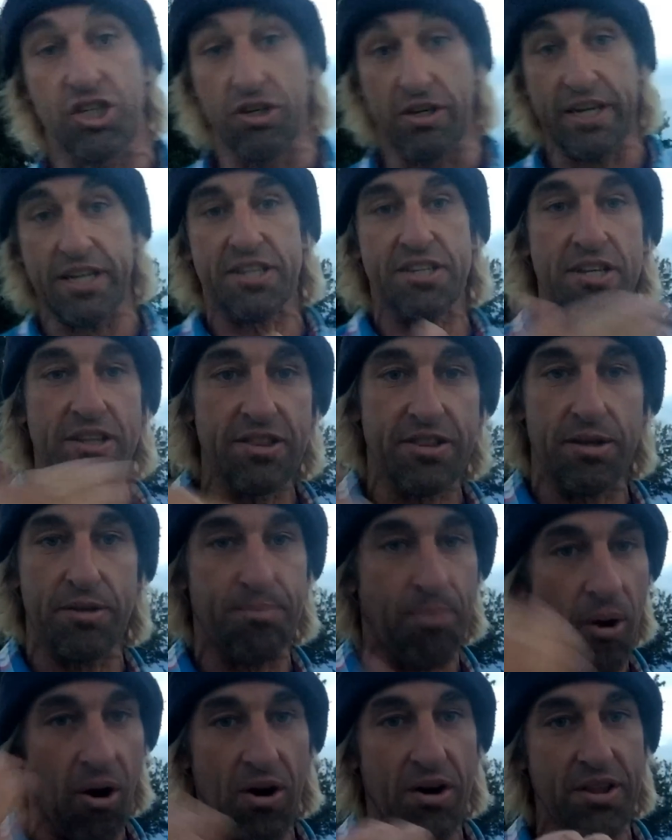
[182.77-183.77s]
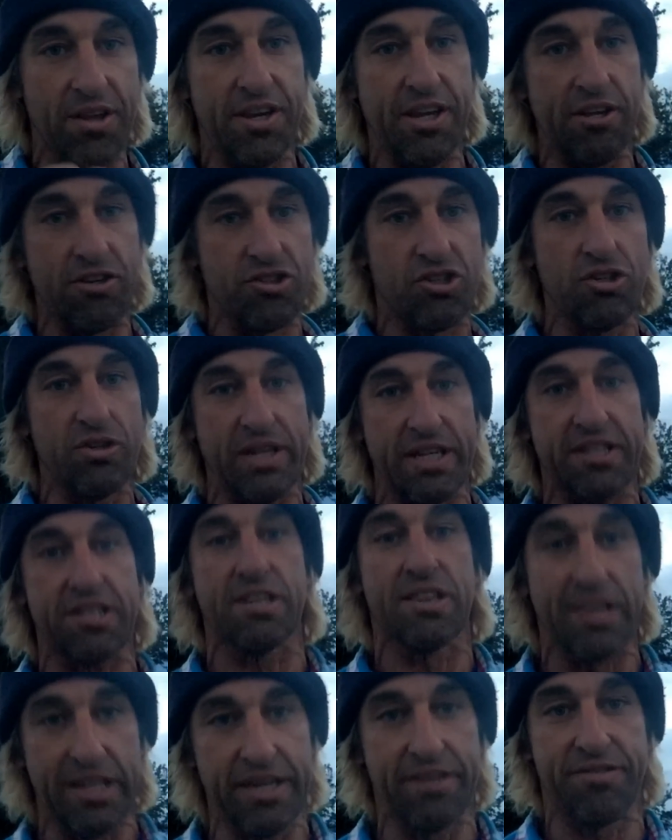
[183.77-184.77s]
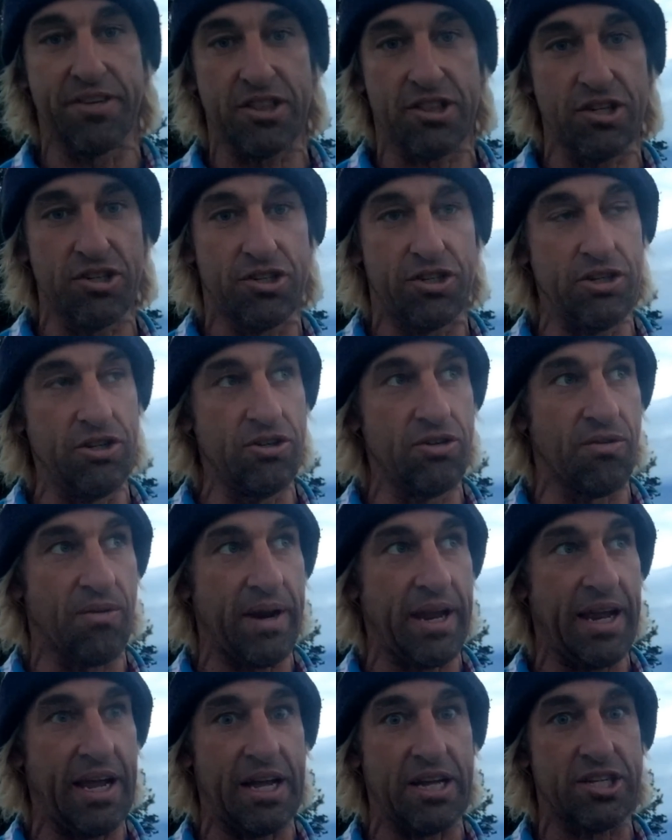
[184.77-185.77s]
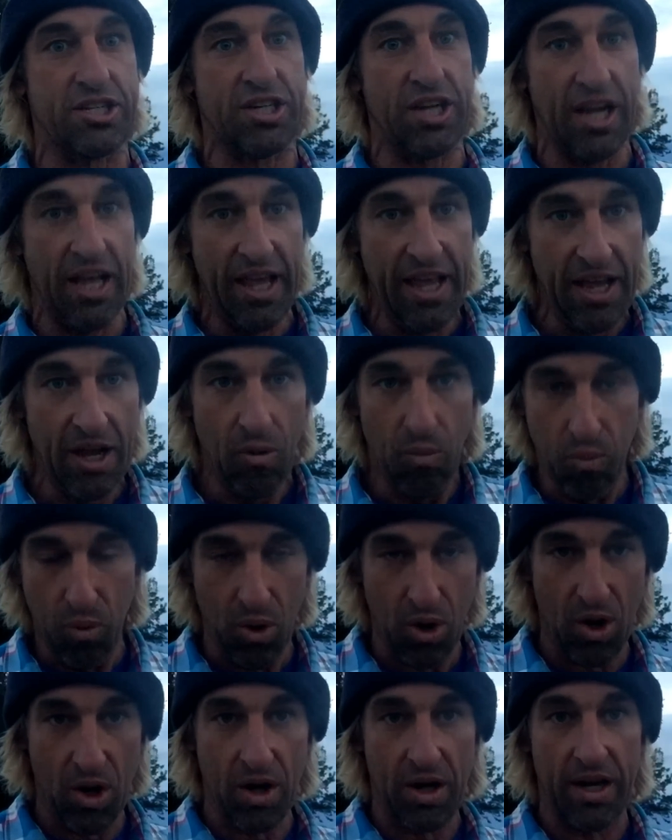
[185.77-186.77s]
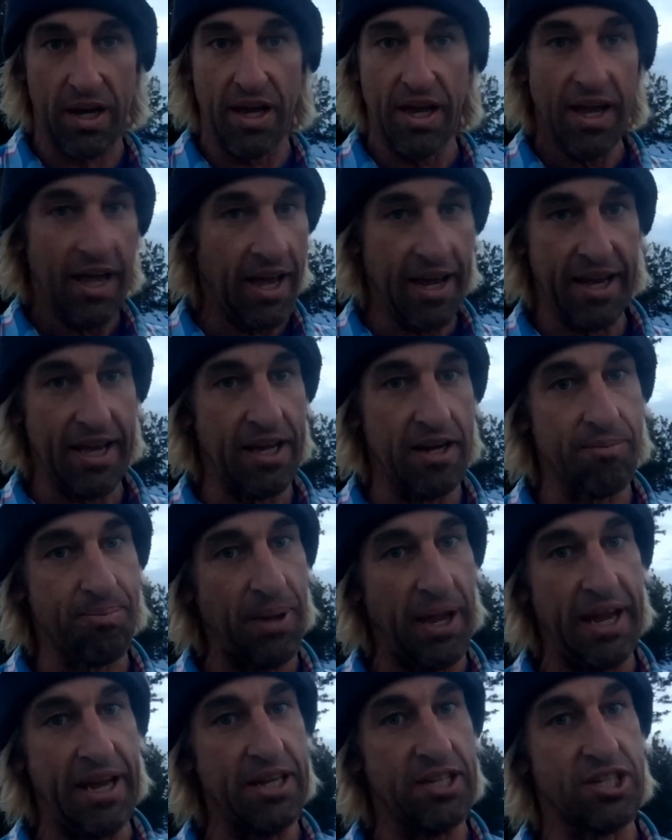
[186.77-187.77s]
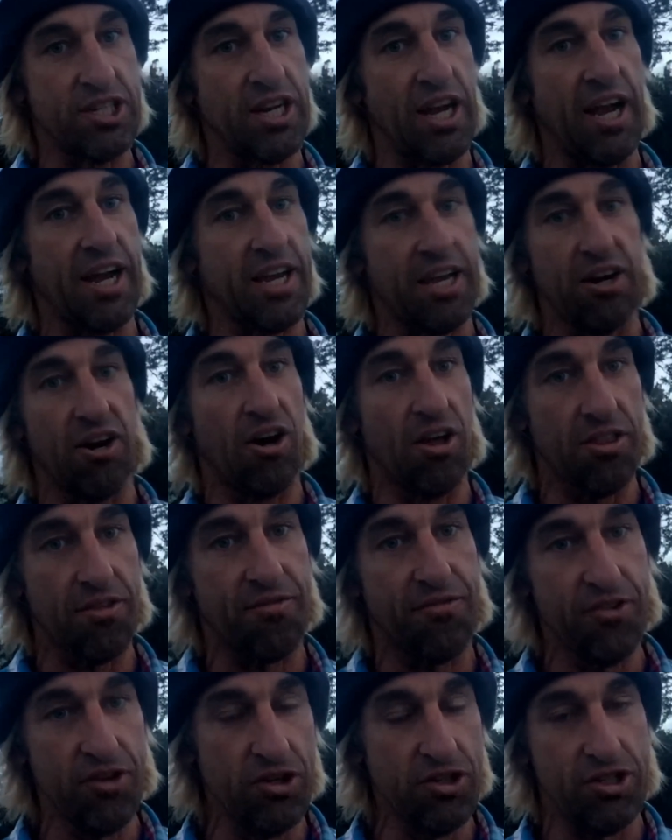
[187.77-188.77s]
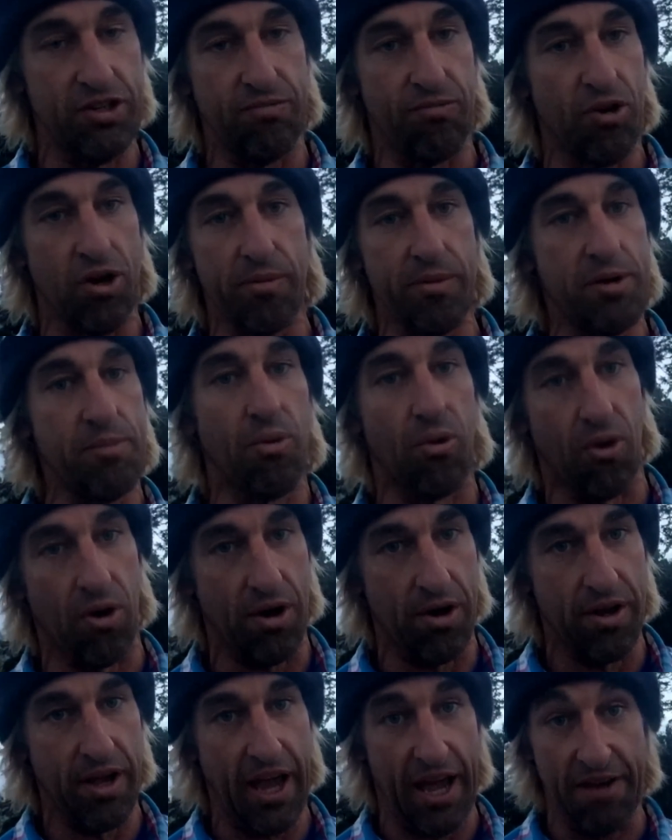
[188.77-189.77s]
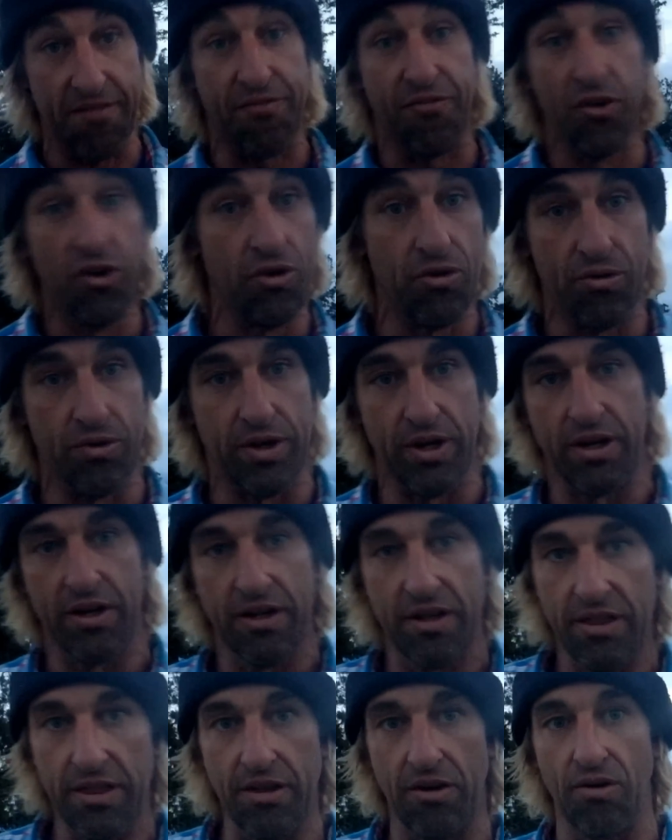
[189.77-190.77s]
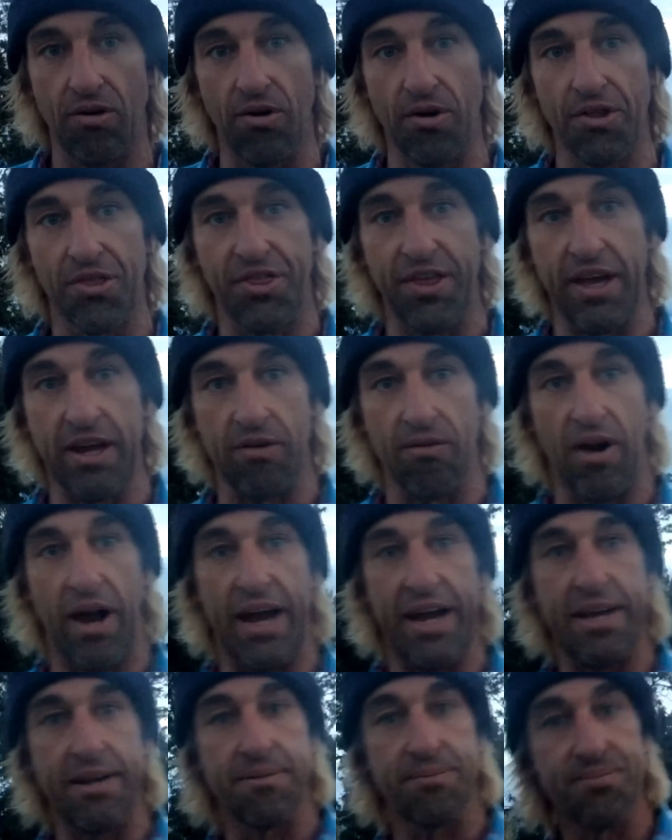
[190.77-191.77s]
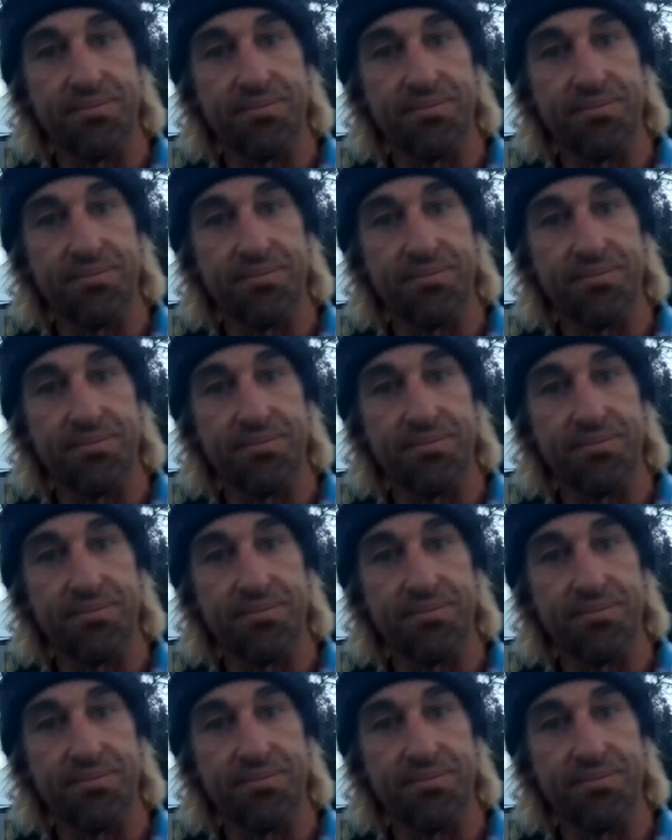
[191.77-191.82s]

You get to, the part of the deal is you get to live at the dude ranch, work, and get a paycheck and all the food, room and board, and food the whole thing, right?